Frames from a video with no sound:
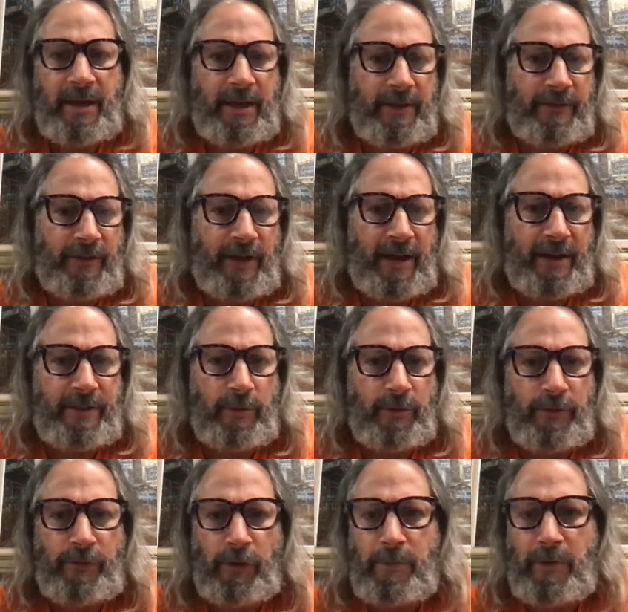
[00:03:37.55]
inside there
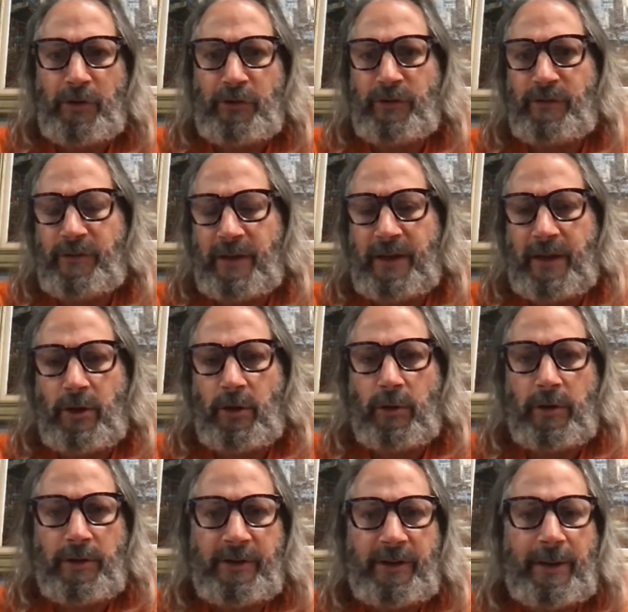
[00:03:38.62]
with full motion video
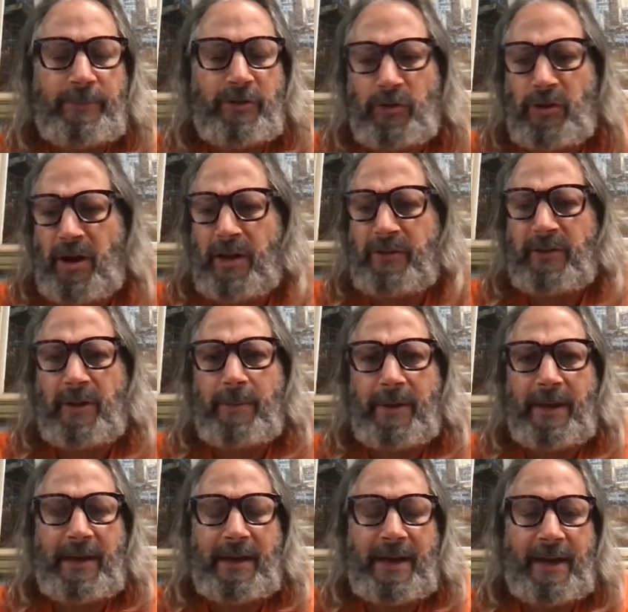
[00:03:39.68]
or other types of trons
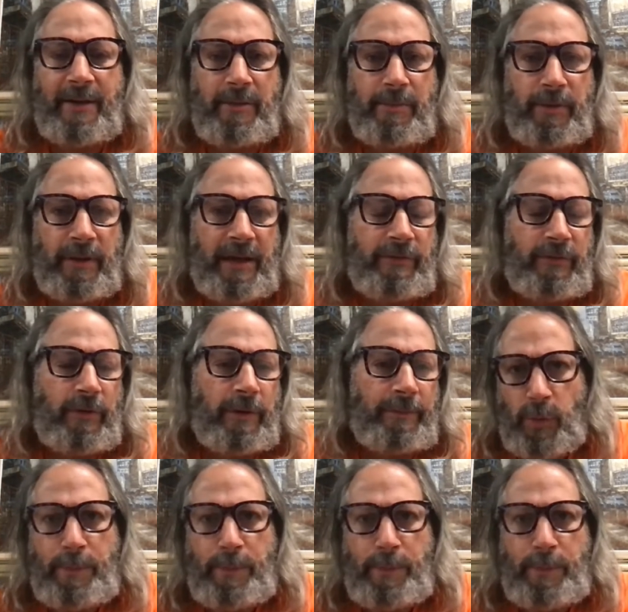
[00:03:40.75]
coming in and out of the platform.